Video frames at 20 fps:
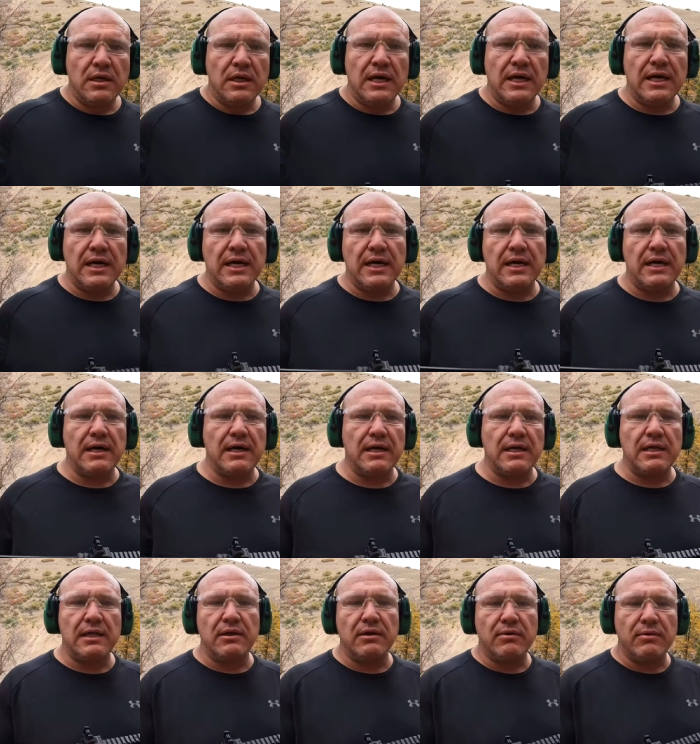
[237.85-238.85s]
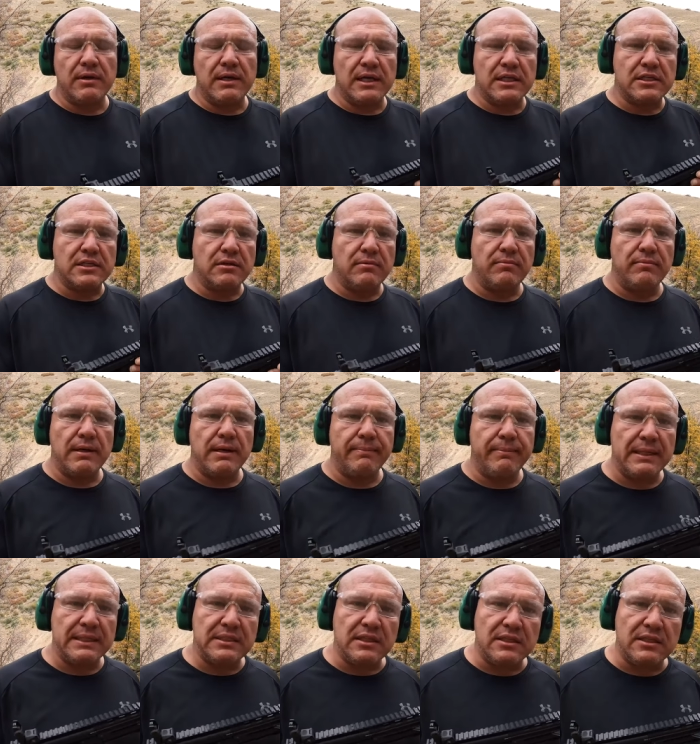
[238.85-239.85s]

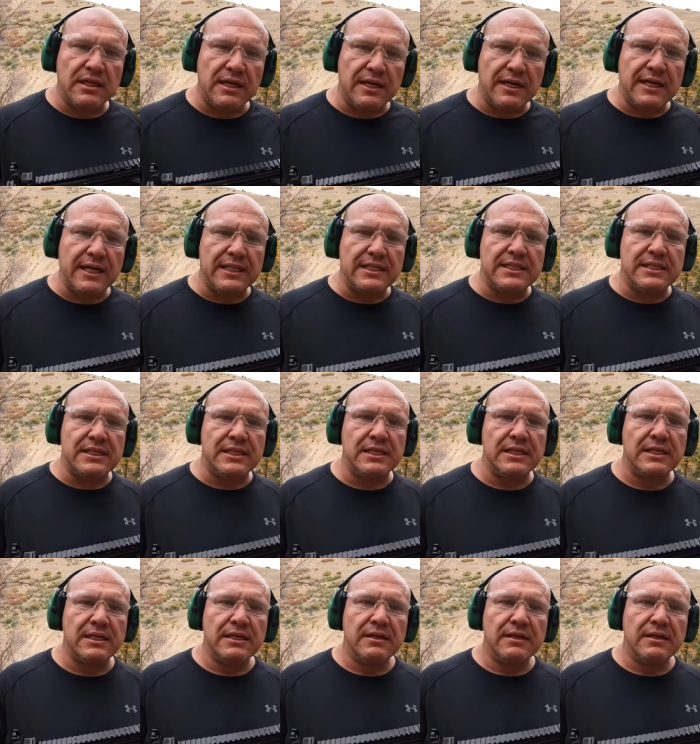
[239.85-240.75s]
metal targets,